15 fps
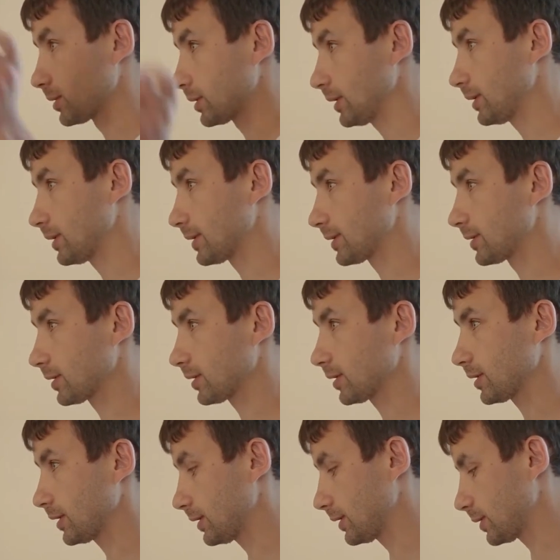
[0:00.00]
in this,
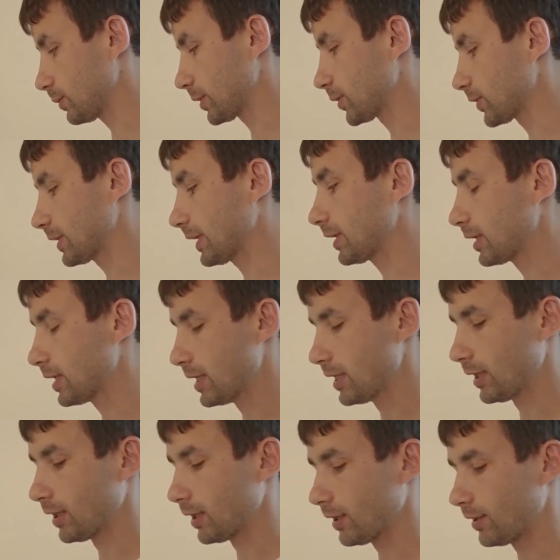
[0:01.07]
because then
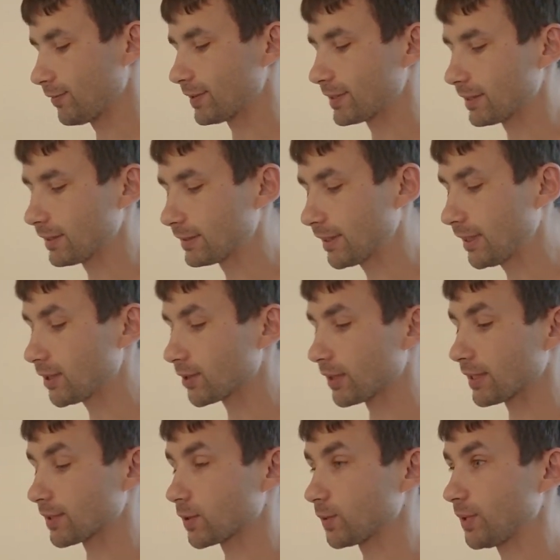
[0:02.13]
the facilitator
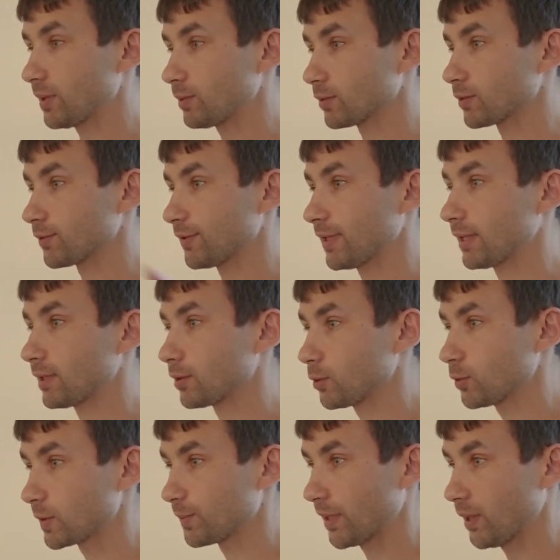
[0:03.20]
has to be able to find
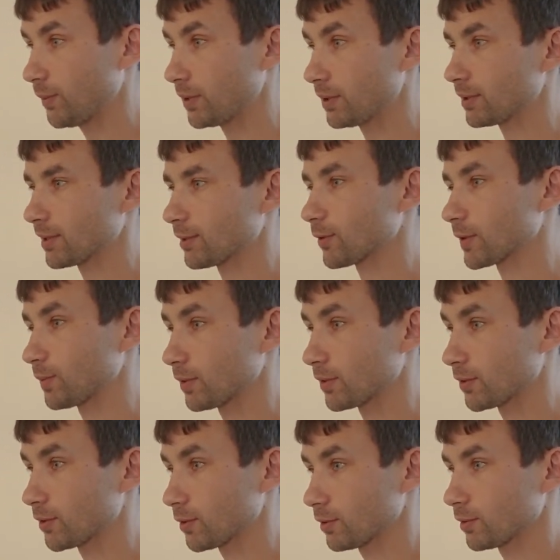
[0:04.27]
whose payment
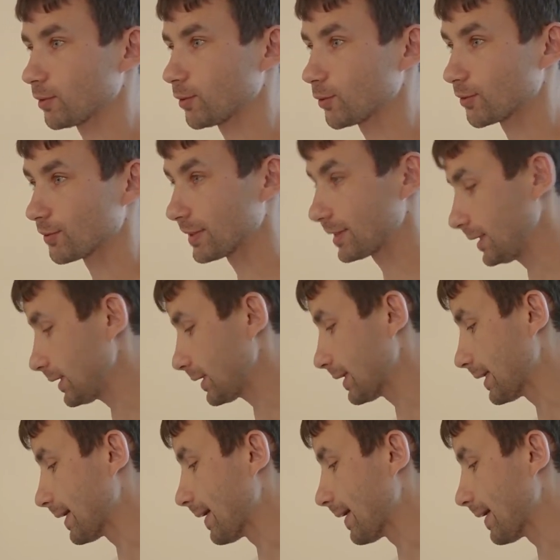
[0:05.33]
corresponds to whose receipt.